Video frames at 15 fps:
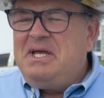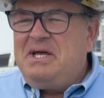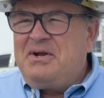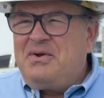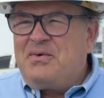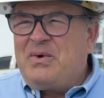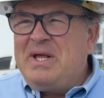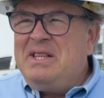Yeah,
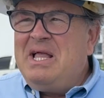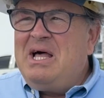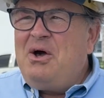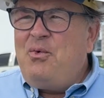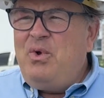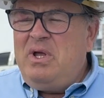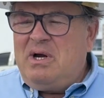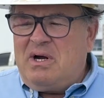right now
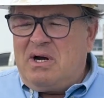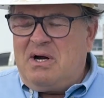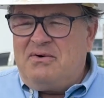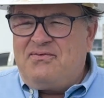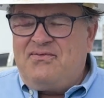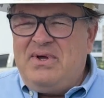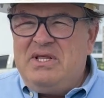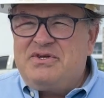we are
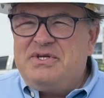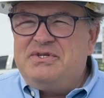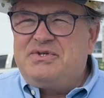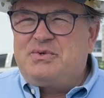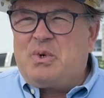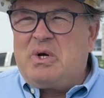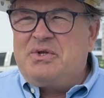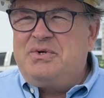finishing
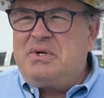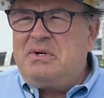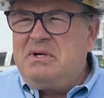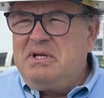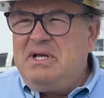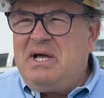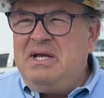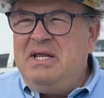structure
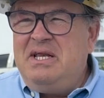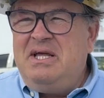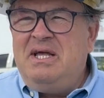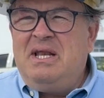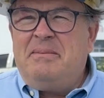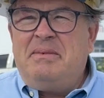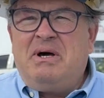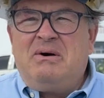in
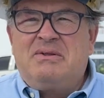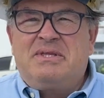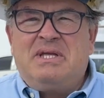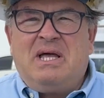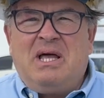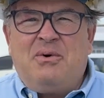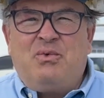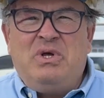about,
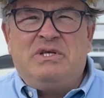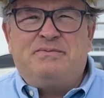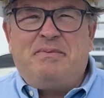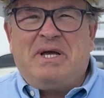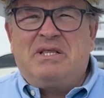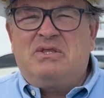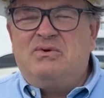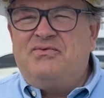we
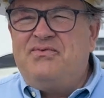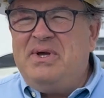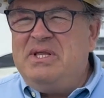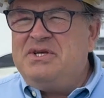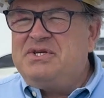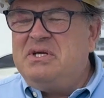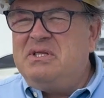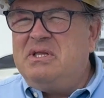expect to
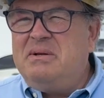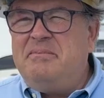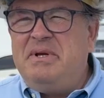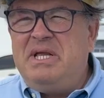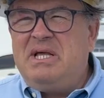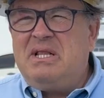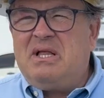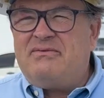finish in the
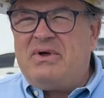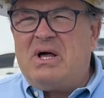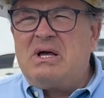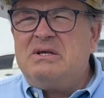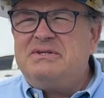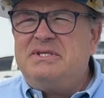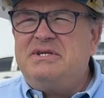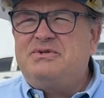middle of
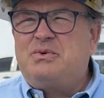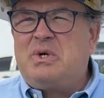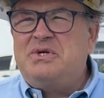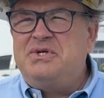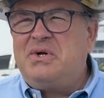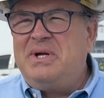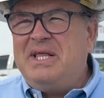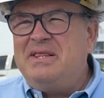August, the
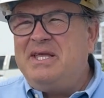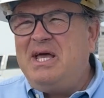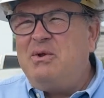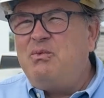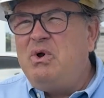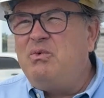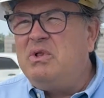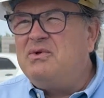structure, and then
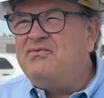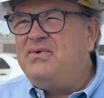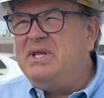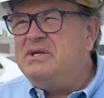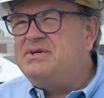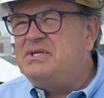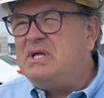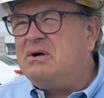we will
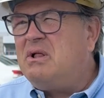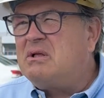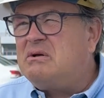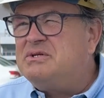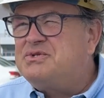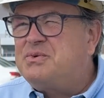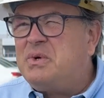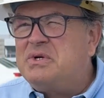finish the whole
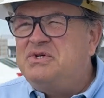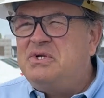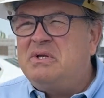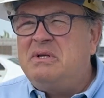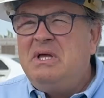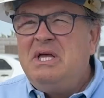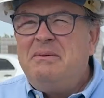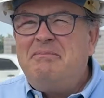
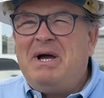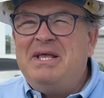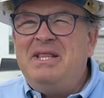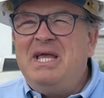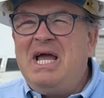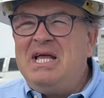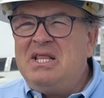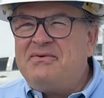construction by
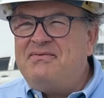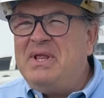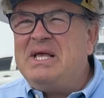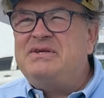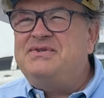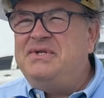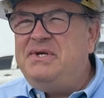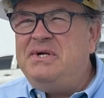the end of
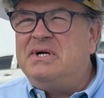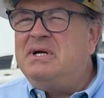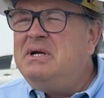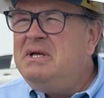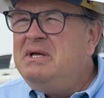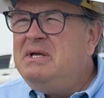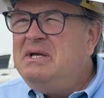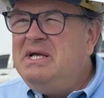next year.
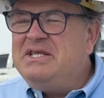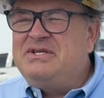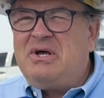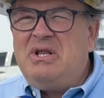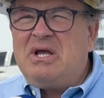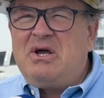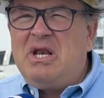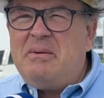It's
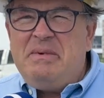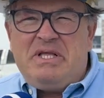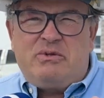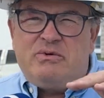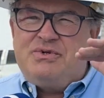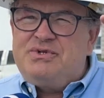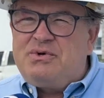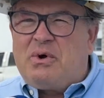only going to be 2
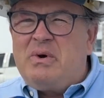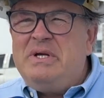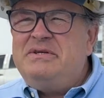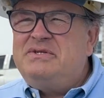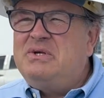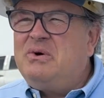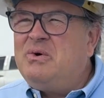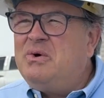stories,
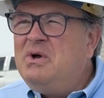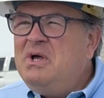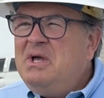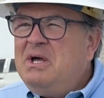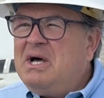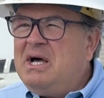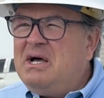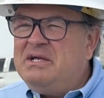so
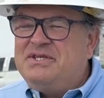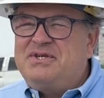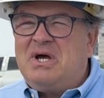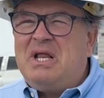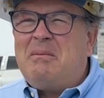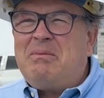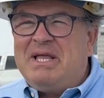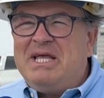it's going
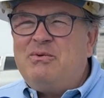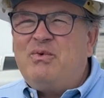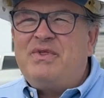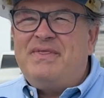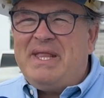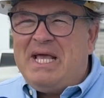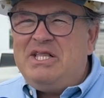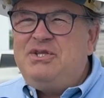to blend with
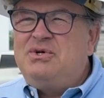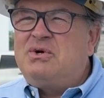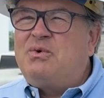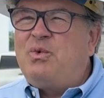nature.